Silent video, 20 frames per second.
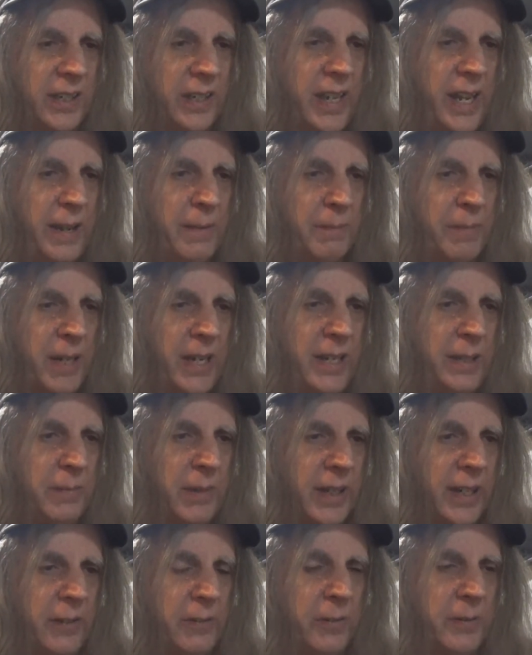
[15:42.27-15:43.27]
campaign
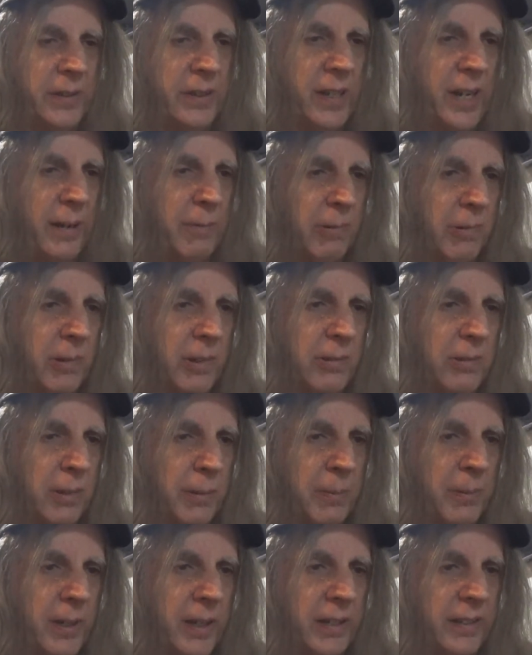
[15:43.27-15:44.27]
money from the Time Warner
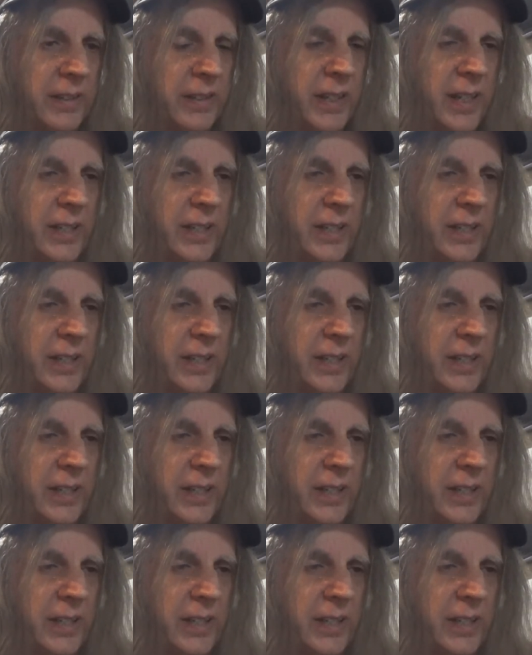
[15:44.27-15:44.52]
Corporation,